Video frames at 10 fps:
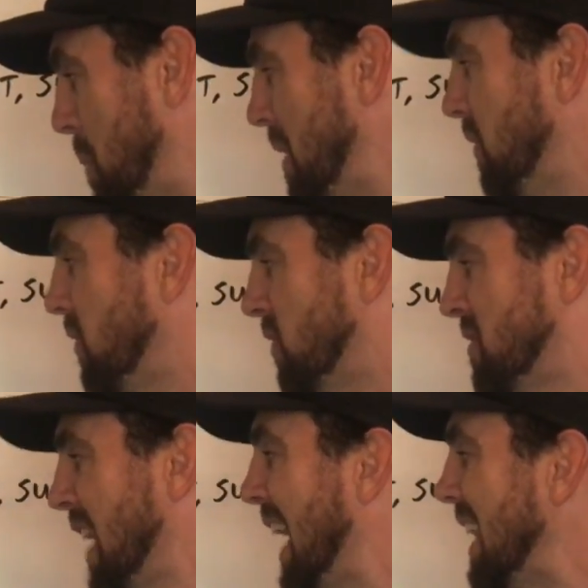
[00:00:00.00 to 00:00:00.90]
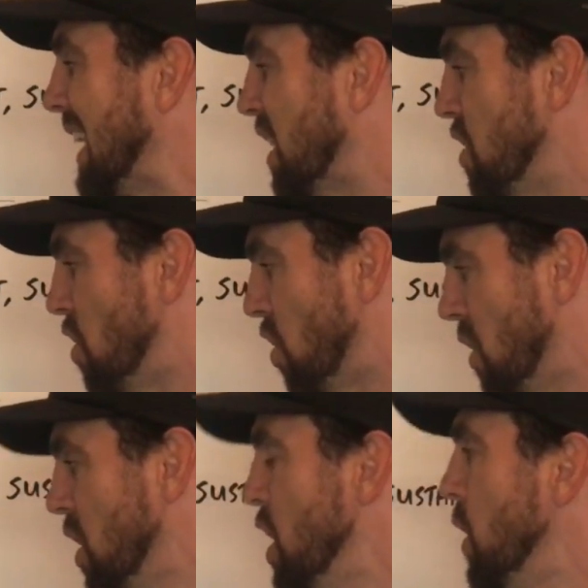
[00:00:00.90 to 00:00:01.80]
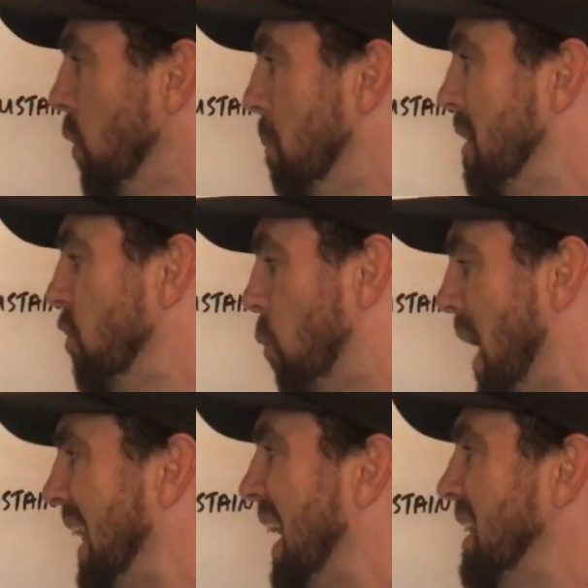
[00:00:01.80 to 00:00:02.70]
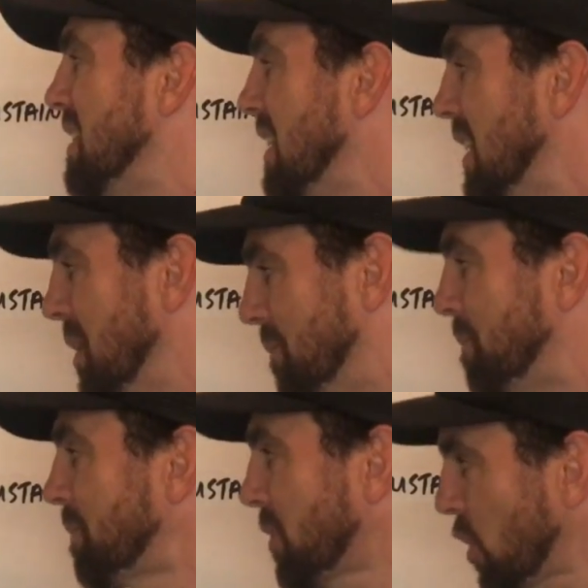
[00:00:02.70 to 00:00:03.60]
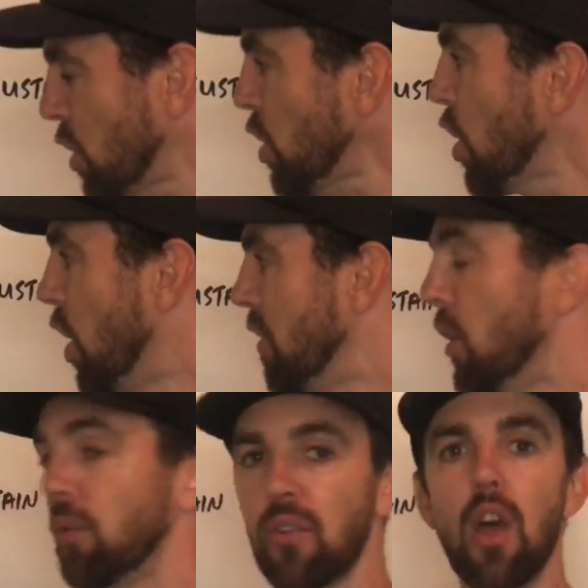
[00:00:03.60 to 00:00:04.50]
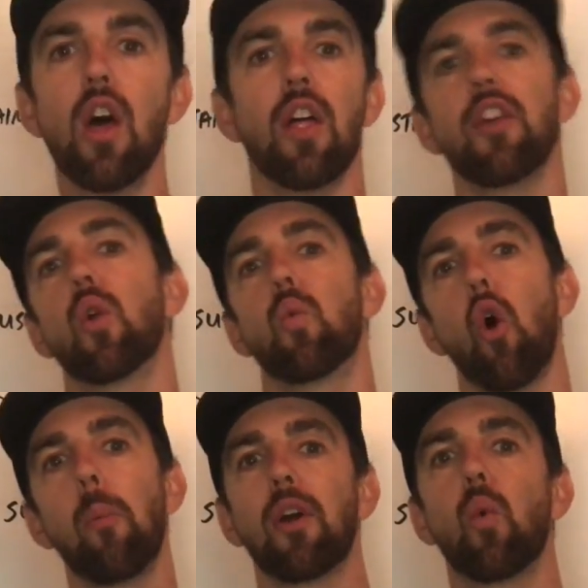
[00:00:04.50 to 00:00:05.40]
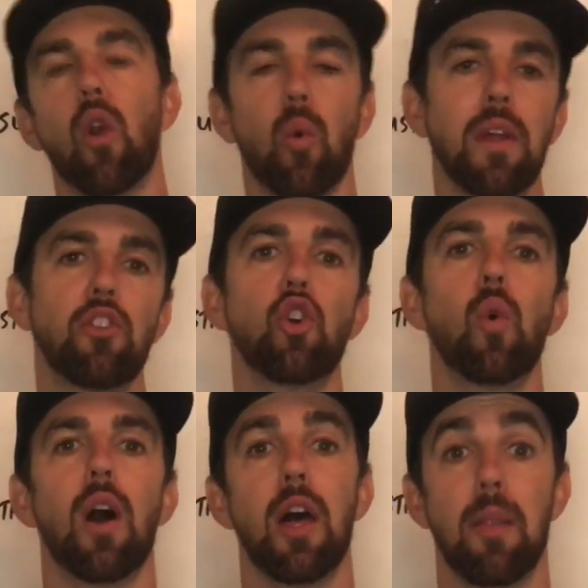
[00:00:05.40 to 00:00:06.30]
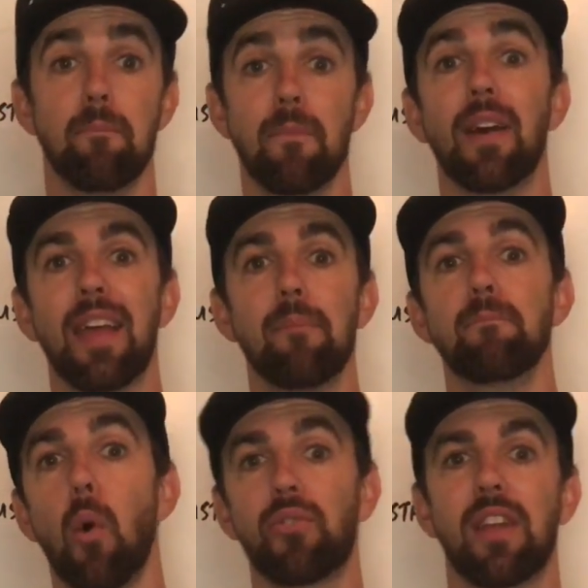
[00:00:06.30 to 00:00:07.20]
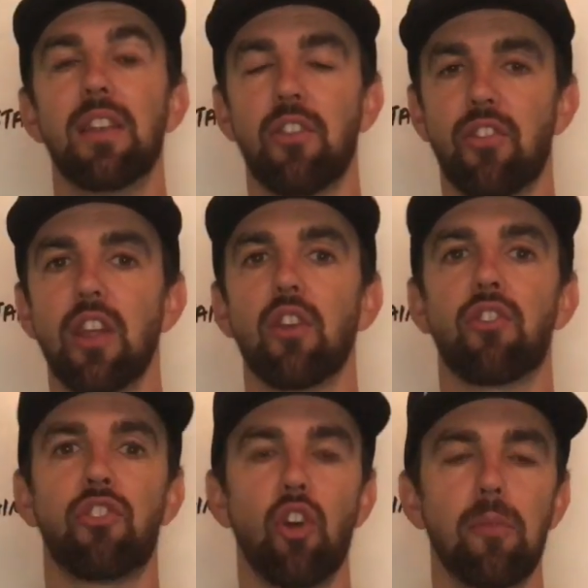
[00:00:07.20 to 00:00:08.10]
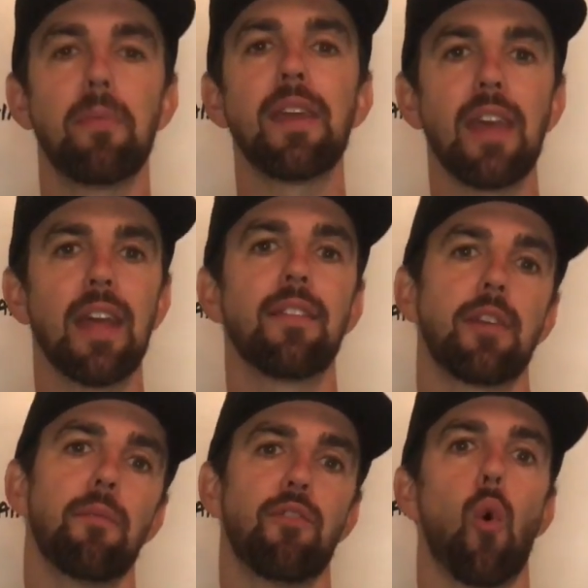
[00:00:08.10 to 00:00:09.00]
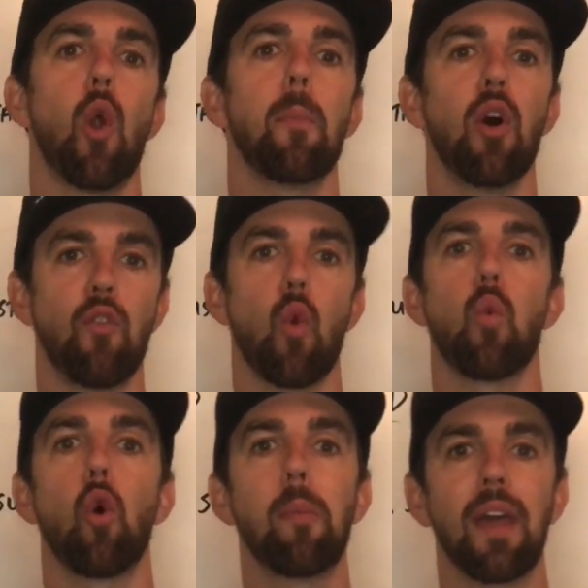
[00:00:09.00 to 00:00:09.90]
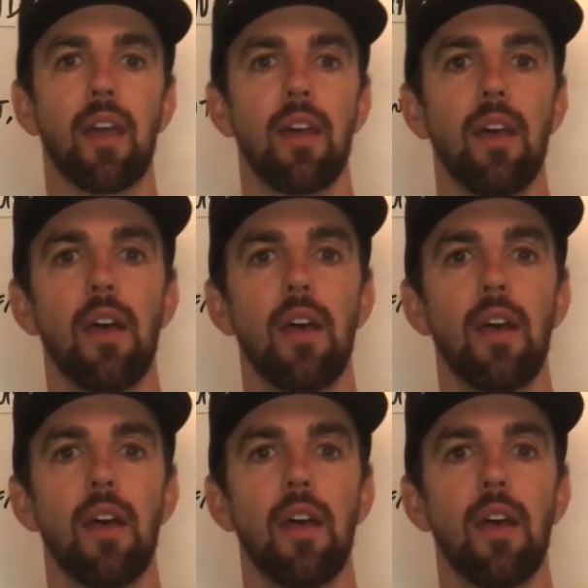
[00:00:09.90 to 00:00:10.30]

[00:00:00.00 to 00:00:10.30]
want to be sustaining here would be the right idea on those. The aerobic work we do, and again, most conditioning should be in some form of aerobic